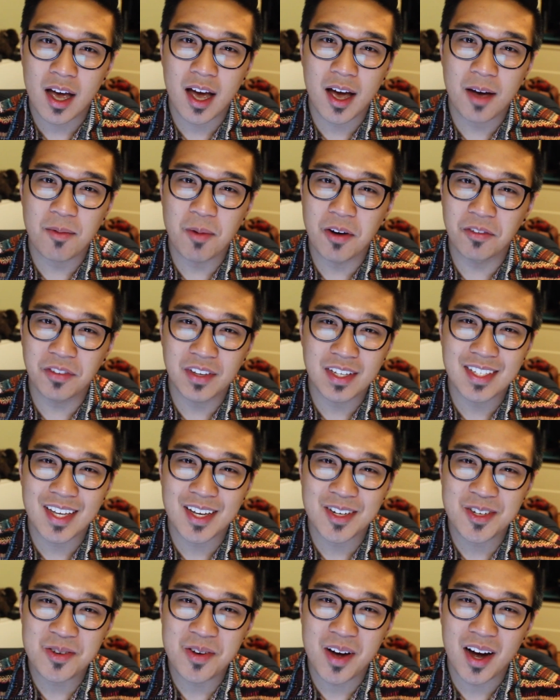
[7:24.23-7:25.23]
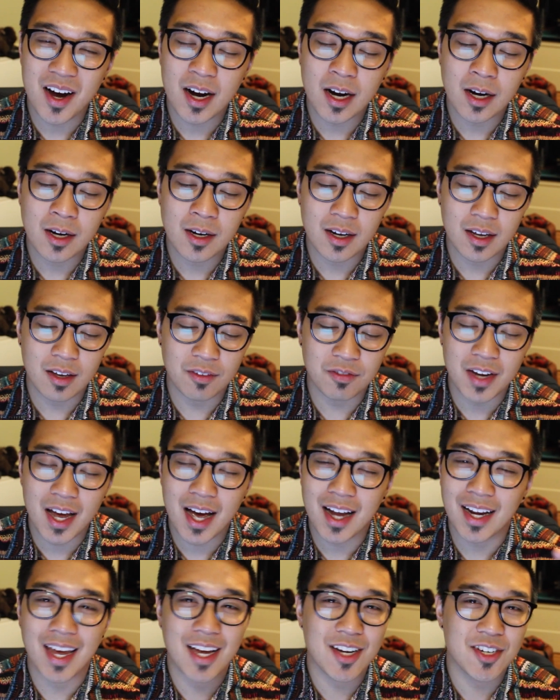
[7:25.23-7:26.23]
Um, hopefully it's not too hard. If
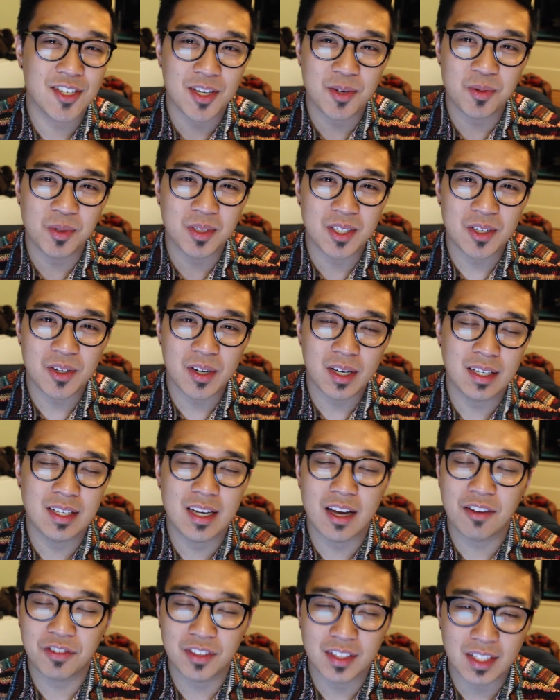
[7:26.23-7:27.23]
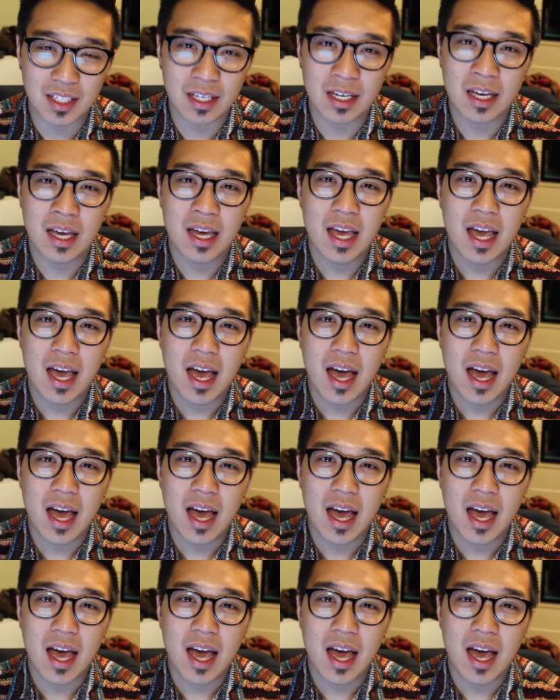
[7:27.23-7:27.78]
not, Angelie will do it, definitely.